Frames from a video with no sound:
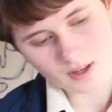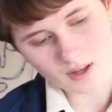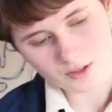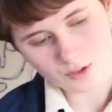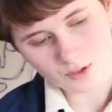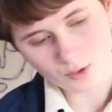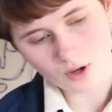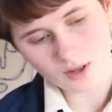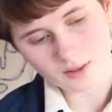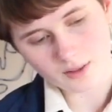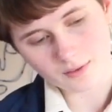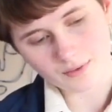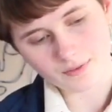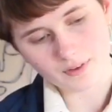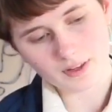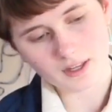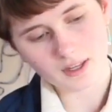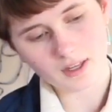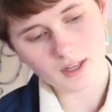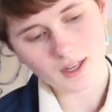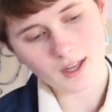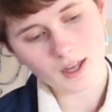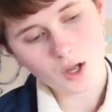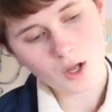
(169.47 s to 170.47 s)
your other
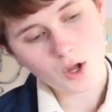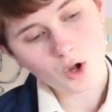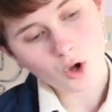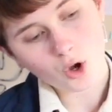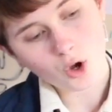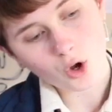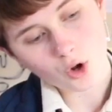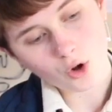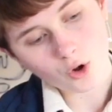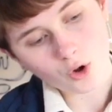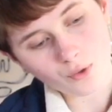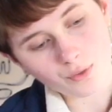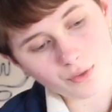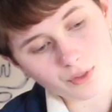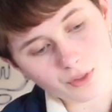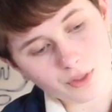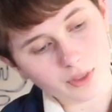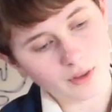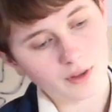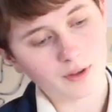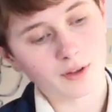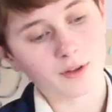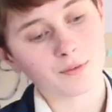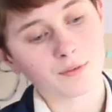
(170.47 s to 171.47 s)
finger on
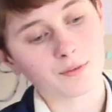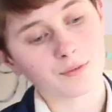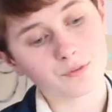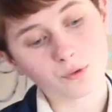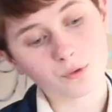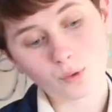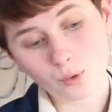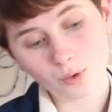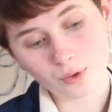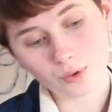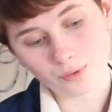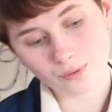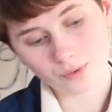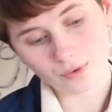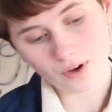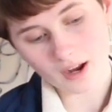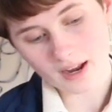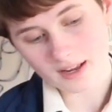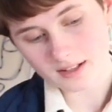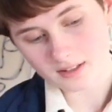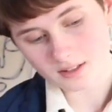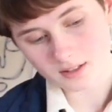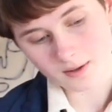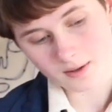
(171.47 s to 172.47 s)
the 4th
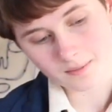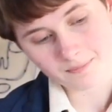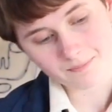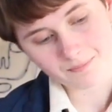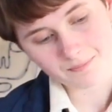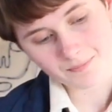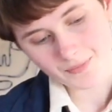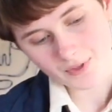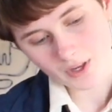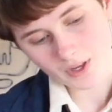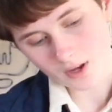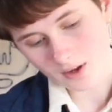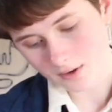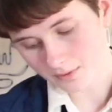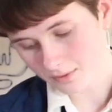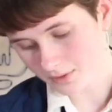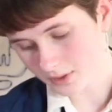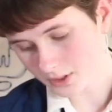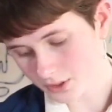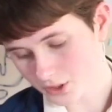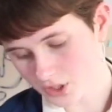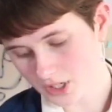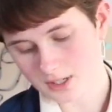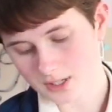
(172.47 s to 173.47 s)
fret of
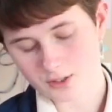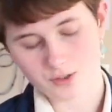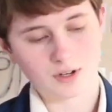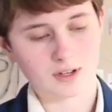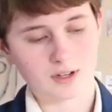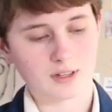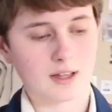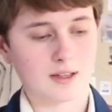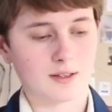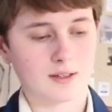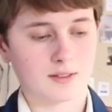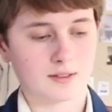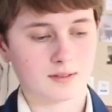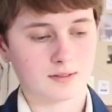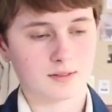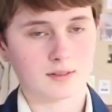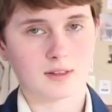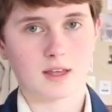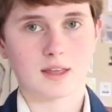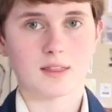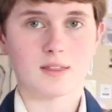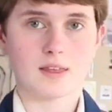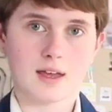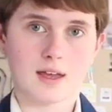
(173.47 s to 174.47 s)
the G string, like
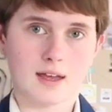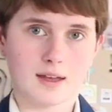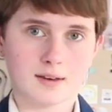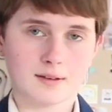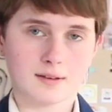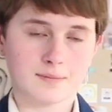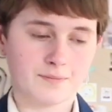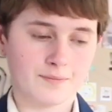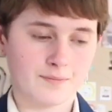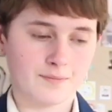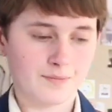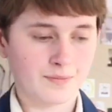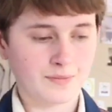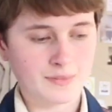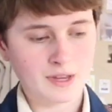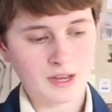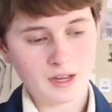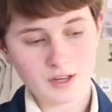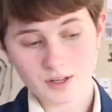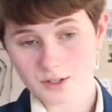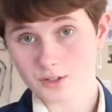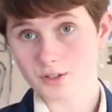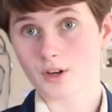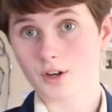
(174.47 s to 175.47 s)

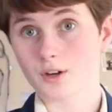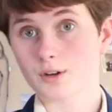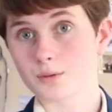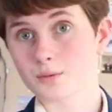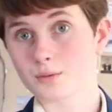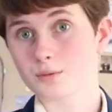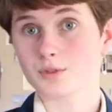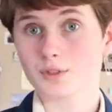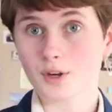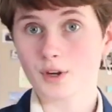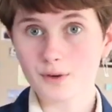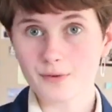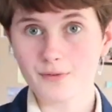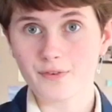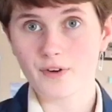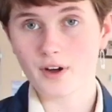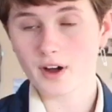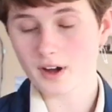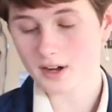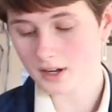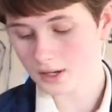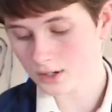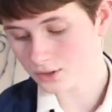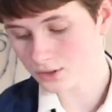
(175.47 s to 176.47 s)
that. So
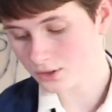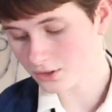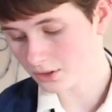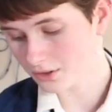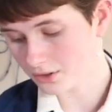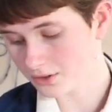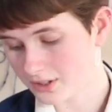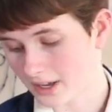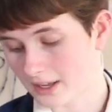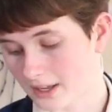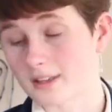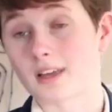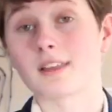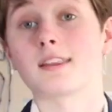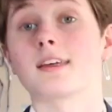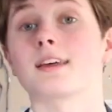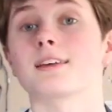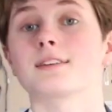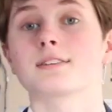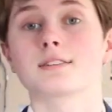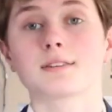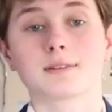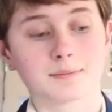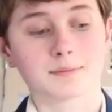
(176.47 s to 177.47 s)
far it should sound like
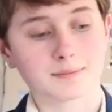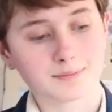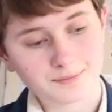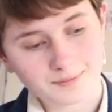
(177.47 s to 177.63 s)
this.